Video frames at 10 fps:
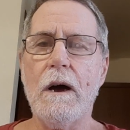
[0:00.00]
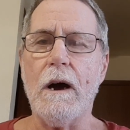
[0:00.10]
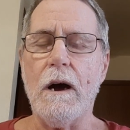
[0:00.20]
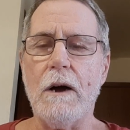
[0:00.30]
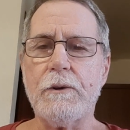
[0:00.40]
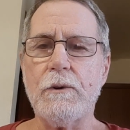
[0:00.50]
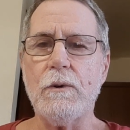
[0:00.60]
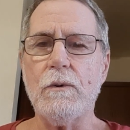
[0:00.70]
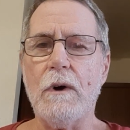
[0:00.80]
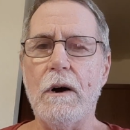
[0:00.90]
uh,
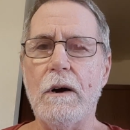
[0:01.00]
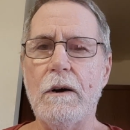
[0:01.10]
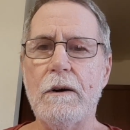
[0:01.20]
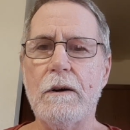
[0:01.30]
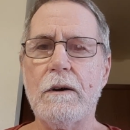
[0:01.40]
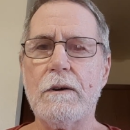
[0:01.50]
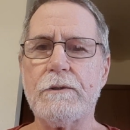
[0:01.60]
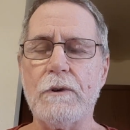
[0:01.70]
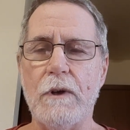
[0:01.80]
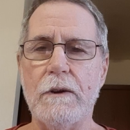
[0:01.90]
to uh,
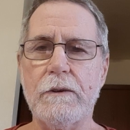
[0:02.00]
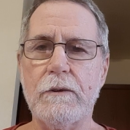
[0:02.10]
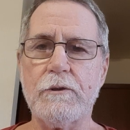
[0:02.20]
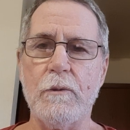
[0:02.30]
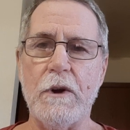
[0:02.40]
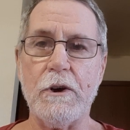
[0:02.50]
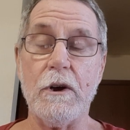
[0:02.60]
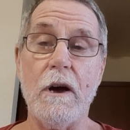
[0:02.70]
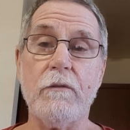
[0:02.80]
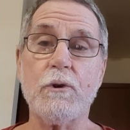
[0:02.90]
so that Germany could
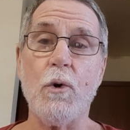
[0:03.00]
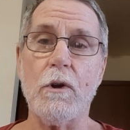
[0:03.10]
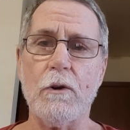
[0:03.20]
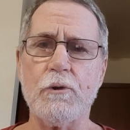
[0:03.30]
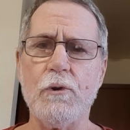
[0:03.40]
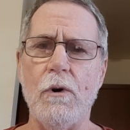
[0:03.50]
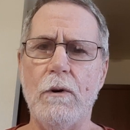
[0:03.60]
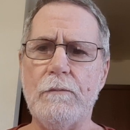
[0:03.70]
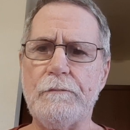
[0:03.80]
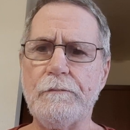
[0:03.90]
have total
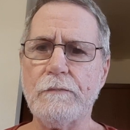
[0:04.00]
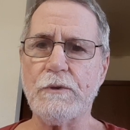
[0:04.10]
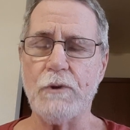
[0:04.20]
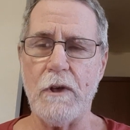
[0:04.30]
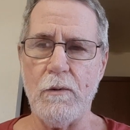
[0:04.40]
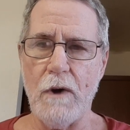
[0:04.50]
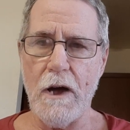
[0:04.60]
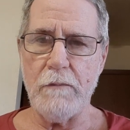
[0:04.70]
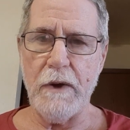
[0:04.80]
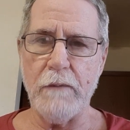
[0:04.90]
control. So they
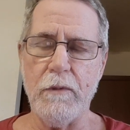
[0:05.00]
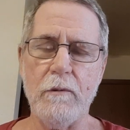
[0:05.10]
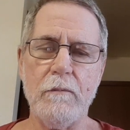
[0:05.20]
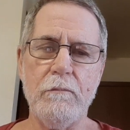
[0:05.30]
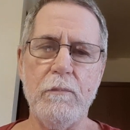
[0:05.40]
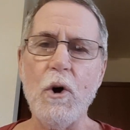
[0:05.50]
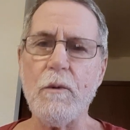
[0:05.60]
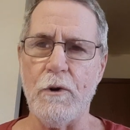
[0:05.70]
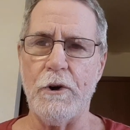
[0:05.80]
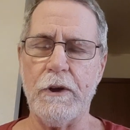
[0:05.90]
had a big book book
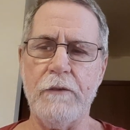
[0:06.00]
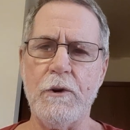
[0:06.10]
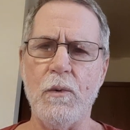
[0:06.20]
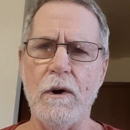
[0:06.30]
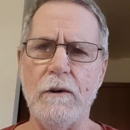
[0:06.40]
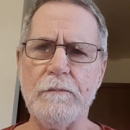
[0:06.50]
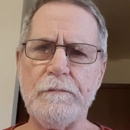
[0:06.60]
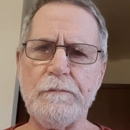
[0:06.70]
burning, if you will.